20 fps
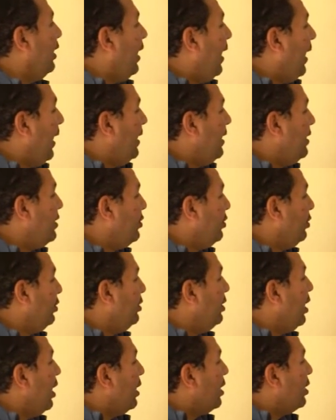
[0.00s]

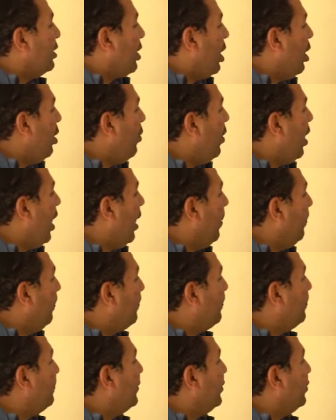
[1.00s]
Edison grew
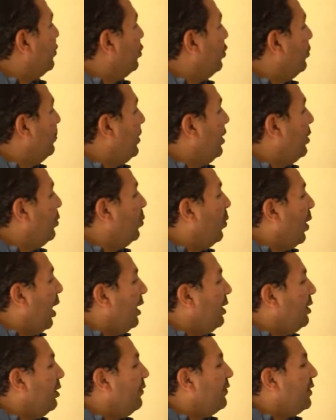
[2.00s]
up to be
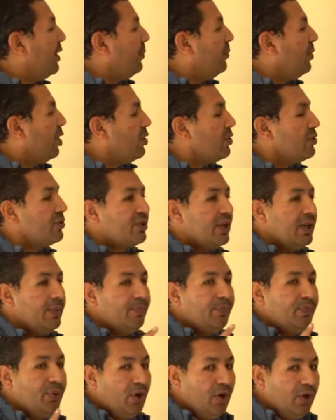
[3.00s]
one of the most
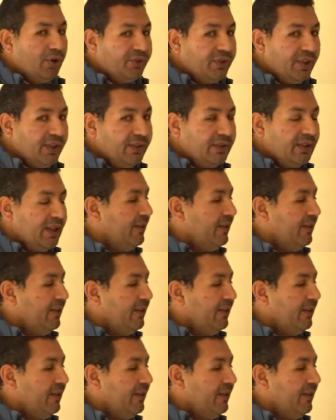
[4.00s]
important